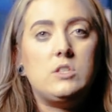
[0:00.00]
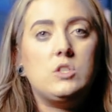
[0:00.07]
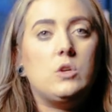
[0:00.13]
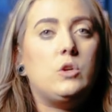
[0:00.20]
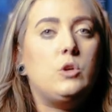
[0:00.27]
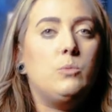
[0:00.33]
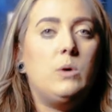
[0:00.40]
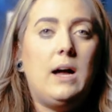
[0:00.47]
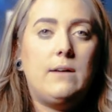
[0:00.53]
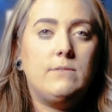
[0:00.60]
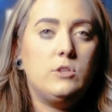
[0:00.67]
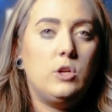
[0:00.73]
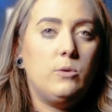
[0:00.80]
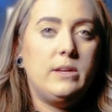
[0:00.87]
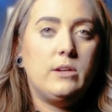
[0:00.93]
So you will have
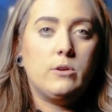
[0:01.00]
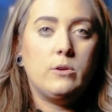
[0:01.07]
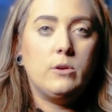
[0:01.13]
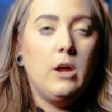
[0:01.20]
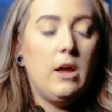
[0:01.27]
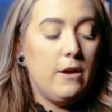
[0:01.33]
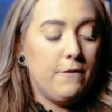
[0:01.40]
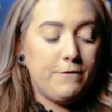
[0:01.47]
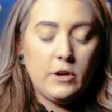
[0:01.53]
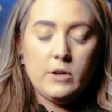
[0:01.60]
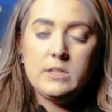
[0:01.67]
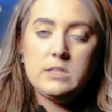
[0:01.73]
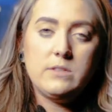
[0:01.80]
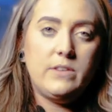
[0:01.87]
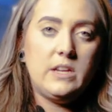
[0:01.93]
no
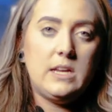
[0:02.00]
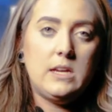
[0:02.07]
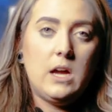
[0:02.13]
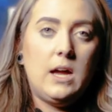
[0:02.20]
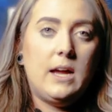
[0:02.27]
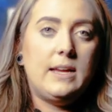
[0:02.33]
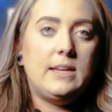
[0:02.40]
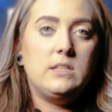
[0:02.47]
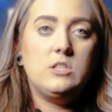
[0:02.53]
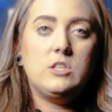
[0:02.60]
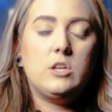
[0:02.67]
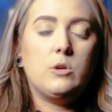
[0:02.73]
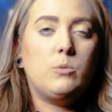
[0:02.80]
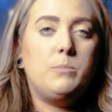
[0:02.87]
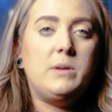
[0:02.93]
interference of any kind,
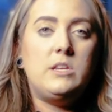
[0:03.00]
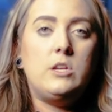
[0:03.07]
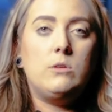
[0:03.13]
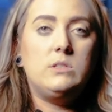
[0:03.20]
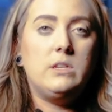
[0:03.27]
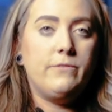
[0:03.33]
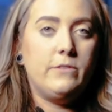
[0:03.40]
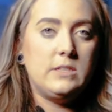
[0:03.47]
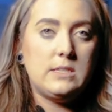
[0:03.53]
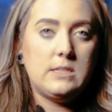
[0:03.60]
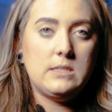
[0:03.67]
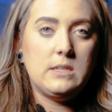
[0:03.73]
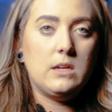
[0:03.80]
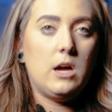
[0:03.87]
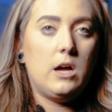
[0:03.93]
there will be no
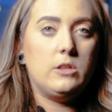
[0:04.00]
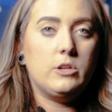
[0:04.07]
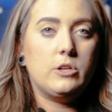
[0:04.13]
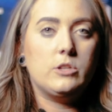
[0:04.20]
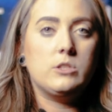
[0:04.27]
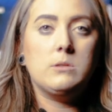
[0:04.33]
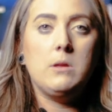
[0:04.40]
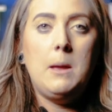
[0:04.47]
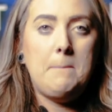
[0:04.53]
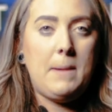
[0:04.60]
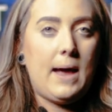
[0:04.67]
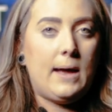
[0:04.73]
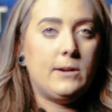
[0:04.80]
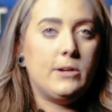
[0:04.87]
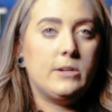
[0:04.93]
differences in colors,
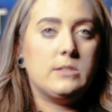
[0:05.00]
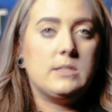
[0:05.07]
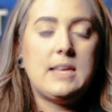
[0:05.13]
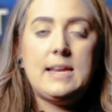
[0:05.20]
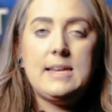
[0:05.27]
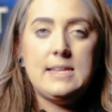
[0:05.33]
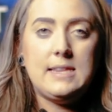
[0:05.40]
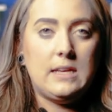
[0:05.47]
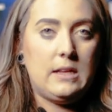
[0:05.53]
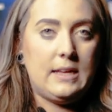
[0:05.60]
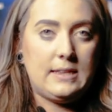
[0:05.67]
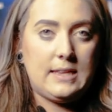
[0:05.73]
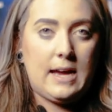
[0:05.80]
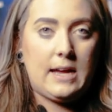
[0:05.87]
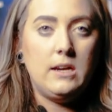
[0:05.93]
patterns, anything
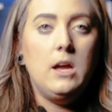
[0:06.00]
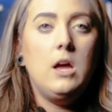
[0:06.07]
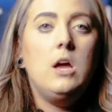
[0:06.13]
like that